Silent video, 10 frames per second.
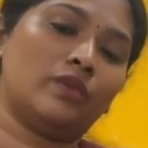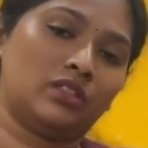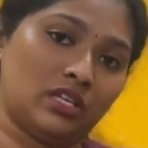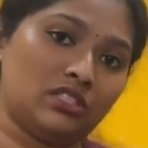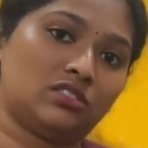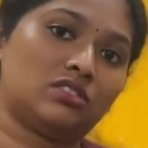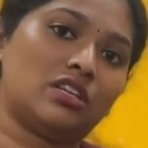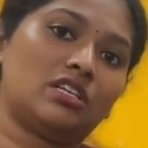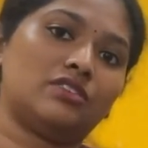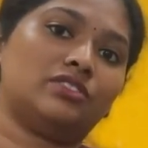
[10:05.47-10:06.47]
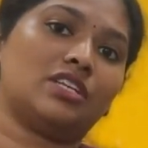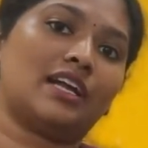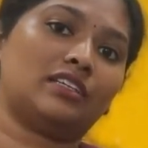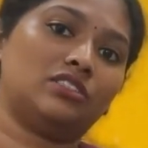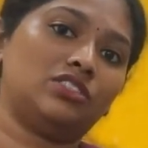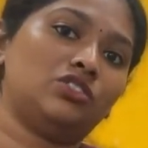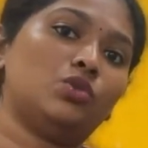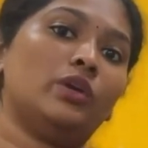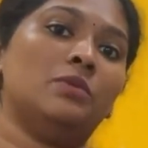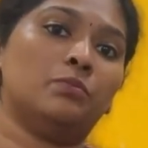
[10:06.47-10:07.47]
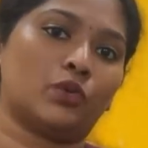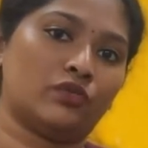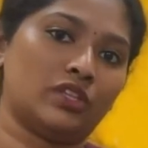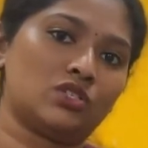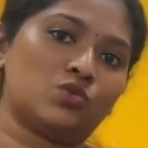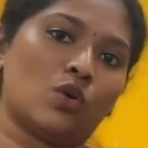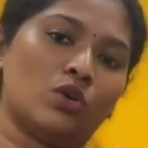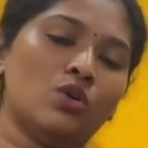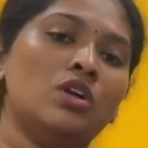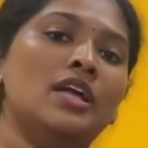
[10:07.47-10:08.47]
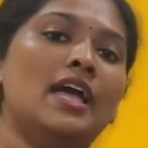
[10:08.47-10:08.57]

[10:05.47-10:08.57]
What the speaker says: with restorative strategies to improve their swallow,